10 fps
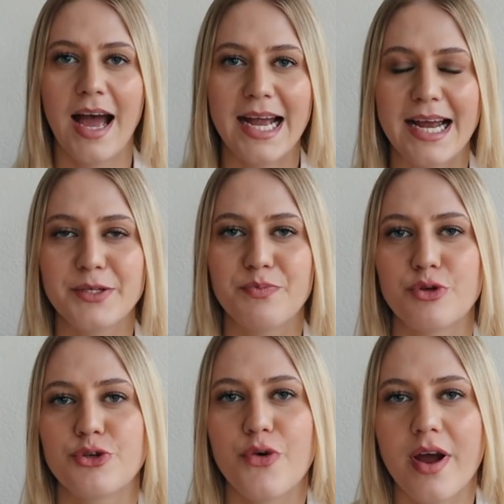Hi guys,
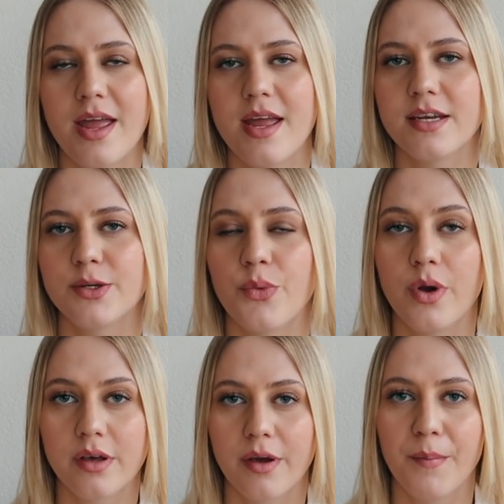bonjour and
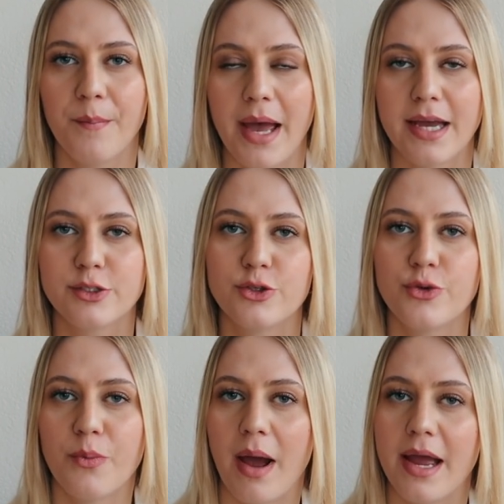welcome back
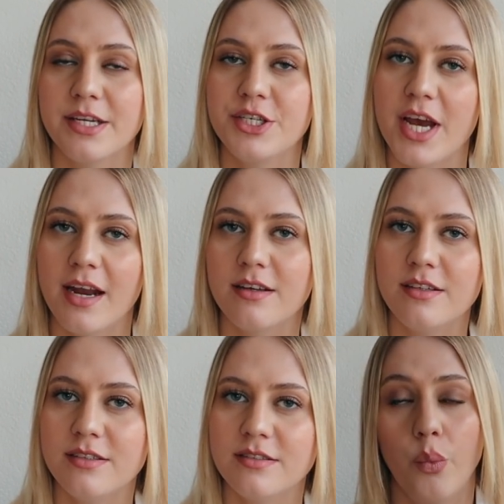to my
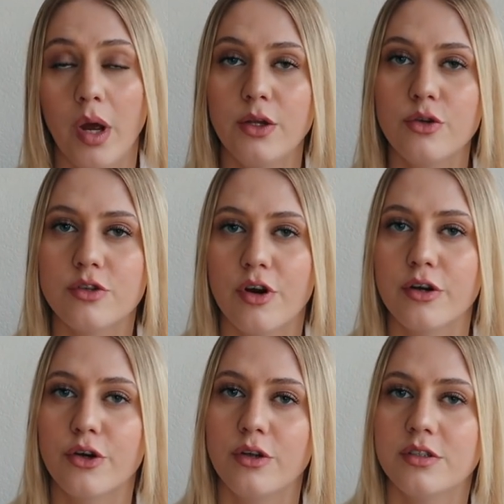channel. When you
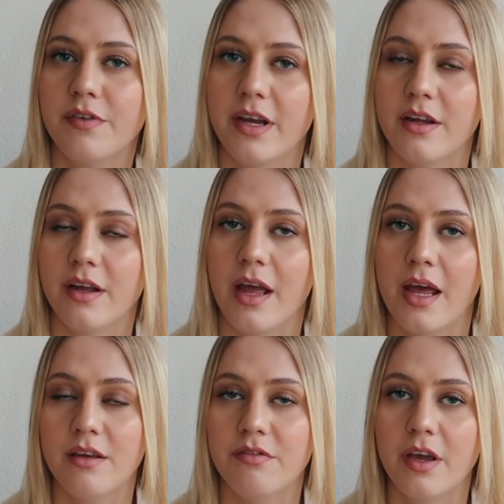start cultivating
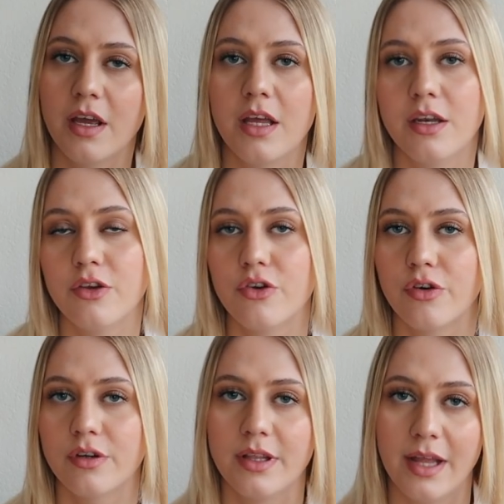anything in
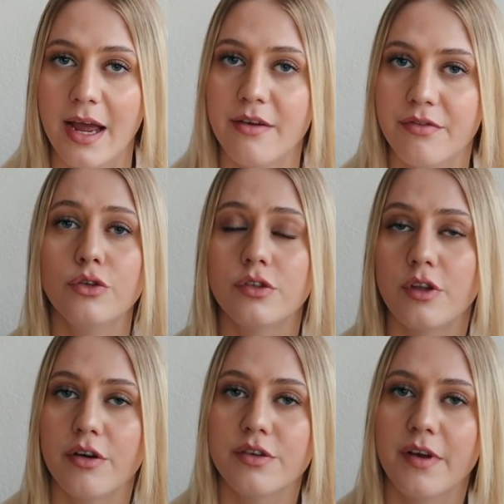your life, you
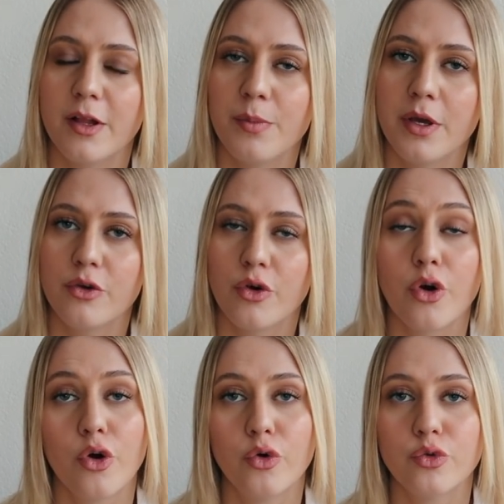start developing
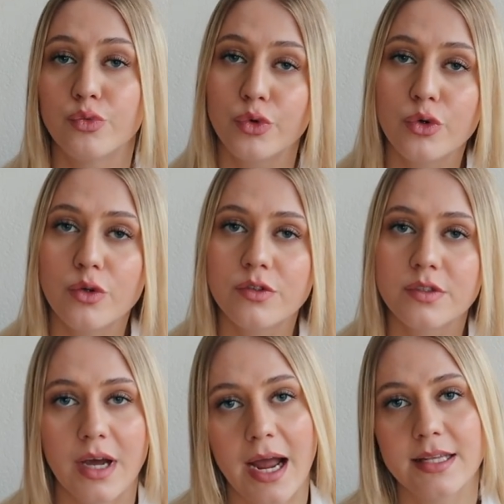your own
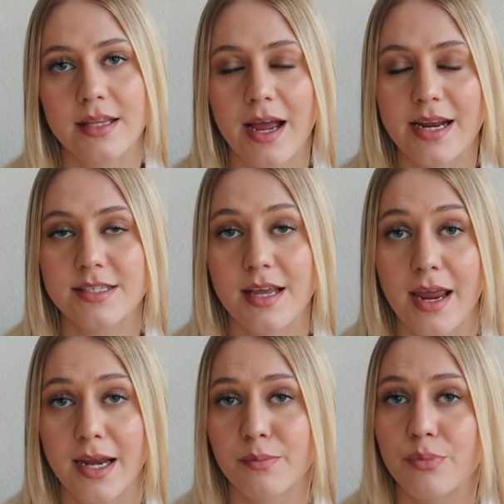rules, guidelines
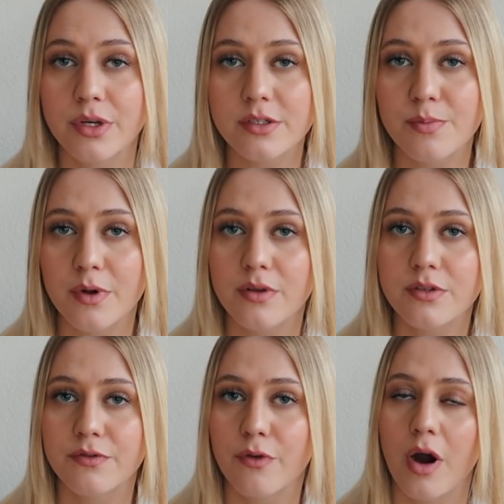and
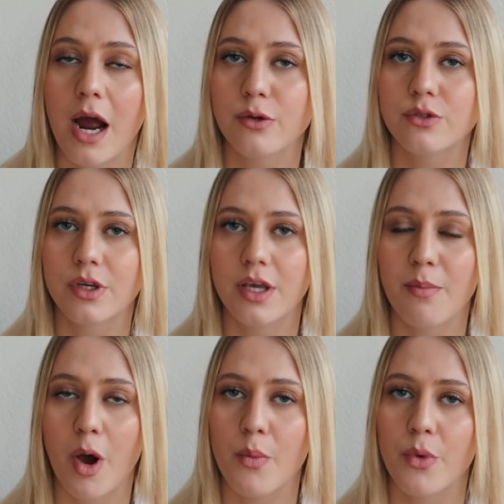principles for how to
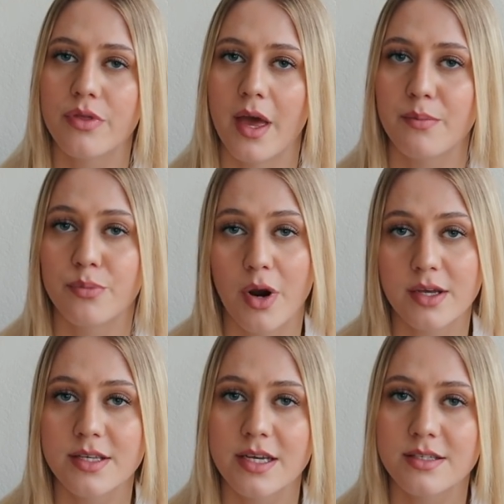keep up with that
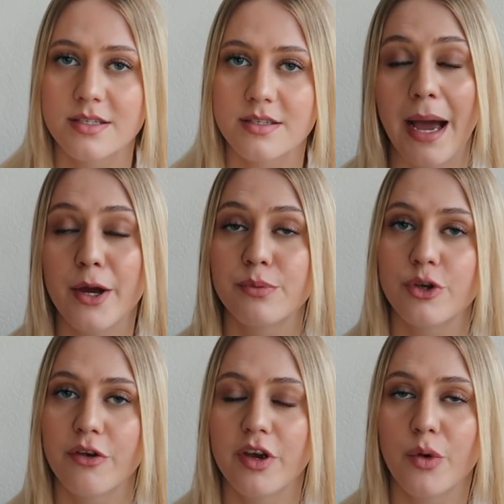process by
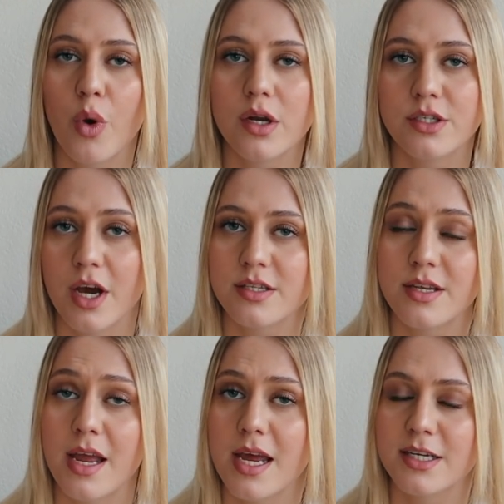observing what
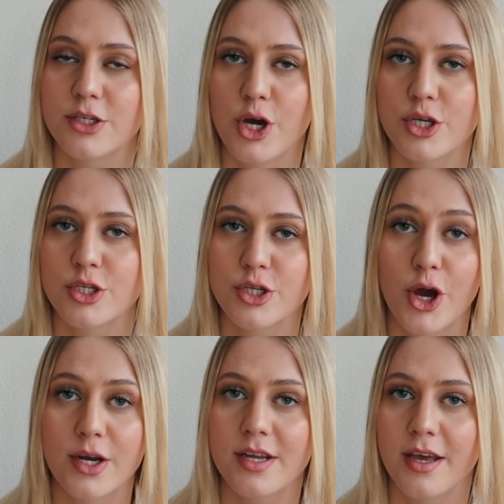does and does
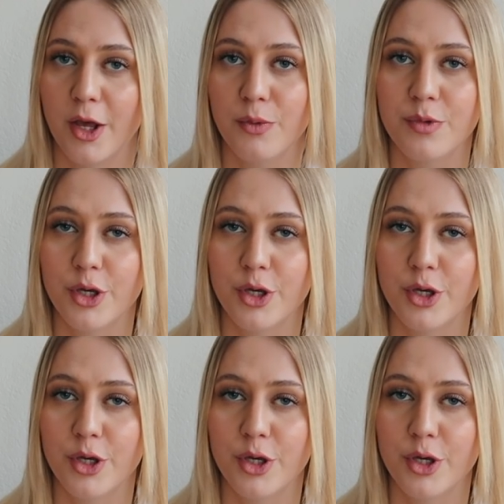not help